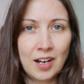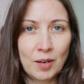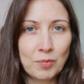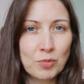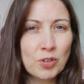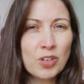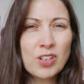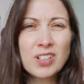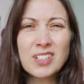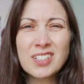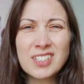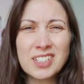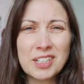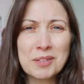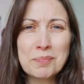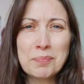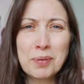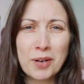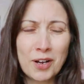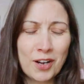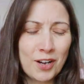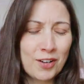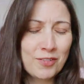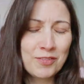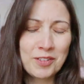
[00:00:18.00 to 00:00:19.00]
I'm not going to say
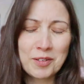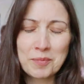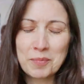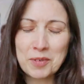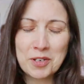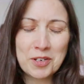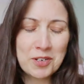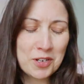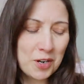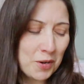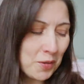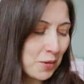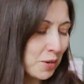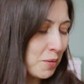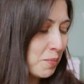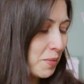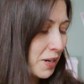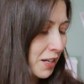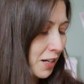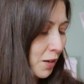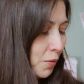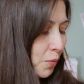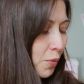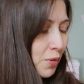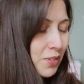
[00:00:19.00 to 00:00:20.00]
perfect, but you know what I
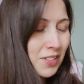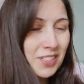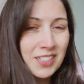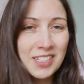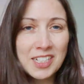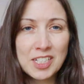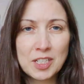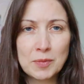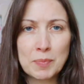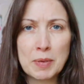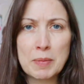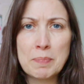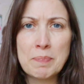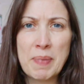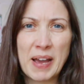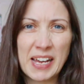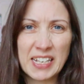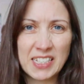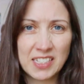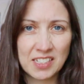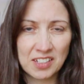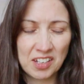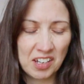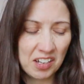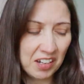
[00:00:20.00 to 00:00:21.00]
mean. I wanted it to be
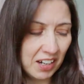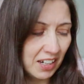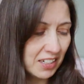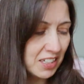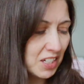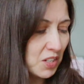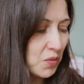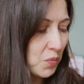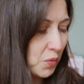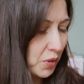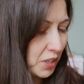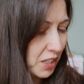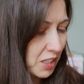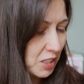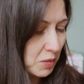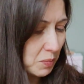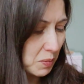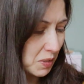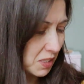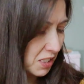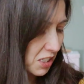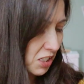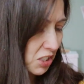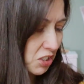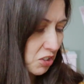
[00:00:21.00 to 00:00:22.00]
better. I didn't want it to
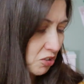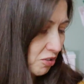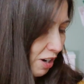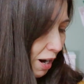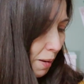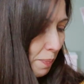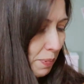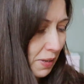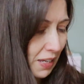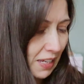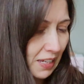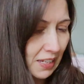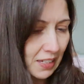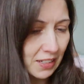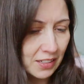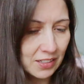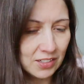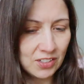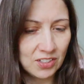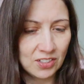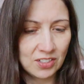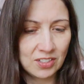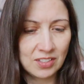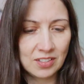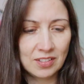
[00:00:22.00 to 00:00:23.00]
be scrappy
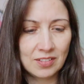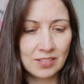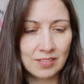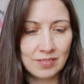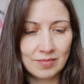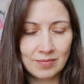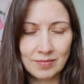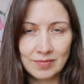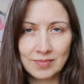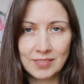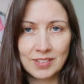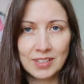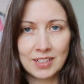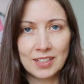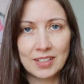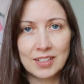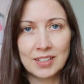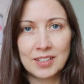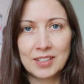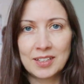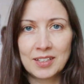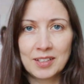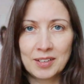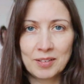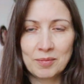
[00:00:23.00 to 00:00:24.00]
and just
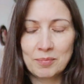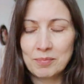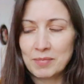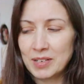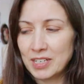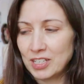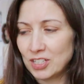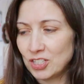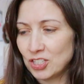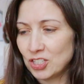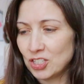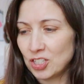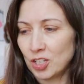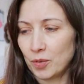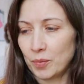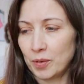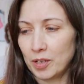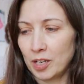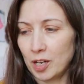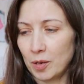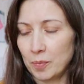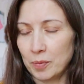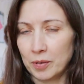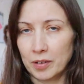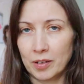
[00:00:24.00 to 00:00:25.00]
me
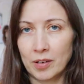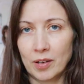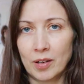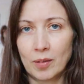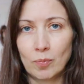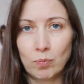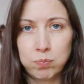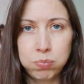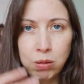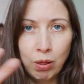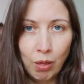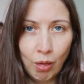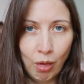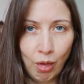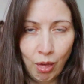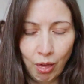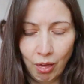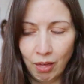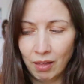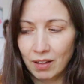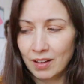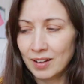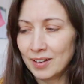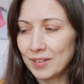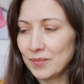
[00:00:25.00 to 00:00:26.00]
showing up and going
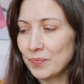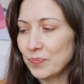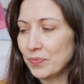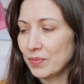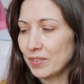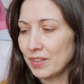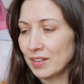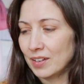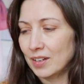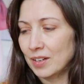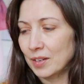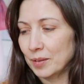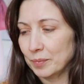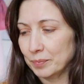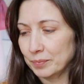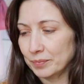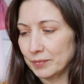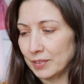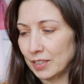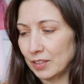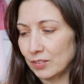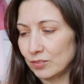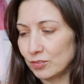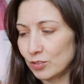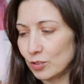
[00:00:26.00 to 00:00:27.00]
puh.
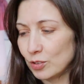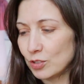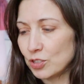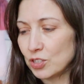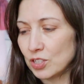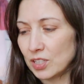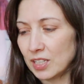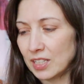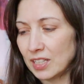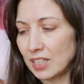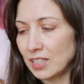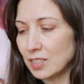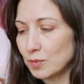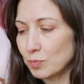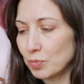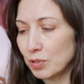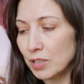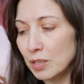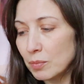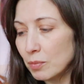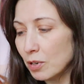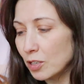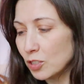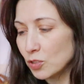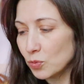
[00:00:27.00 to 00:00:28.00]
Unfortunately, that's
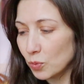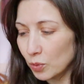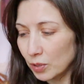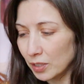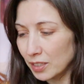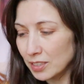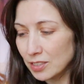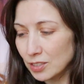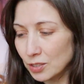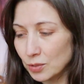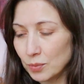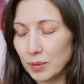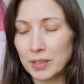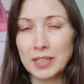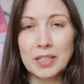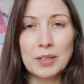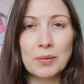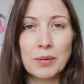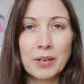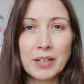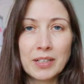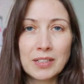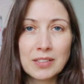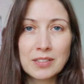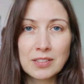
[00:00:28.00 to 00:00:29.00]
pretty much what I do
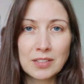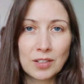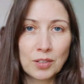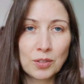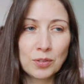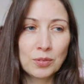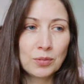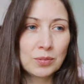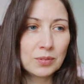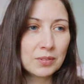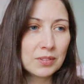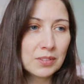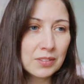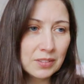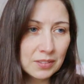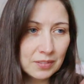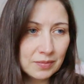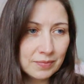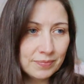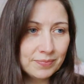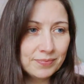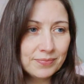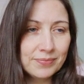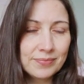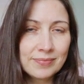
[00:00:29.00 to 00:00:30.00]
anyway, so
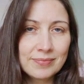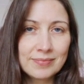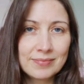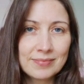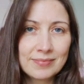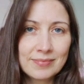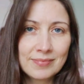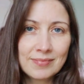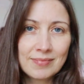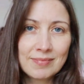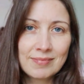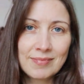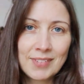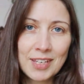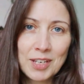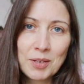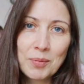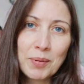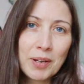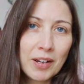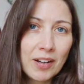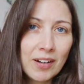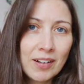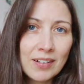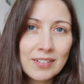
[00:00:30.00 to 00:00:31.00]
here
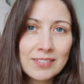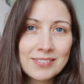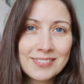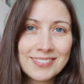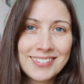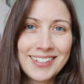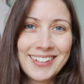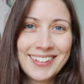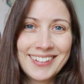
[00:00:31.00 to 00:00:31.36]
we are.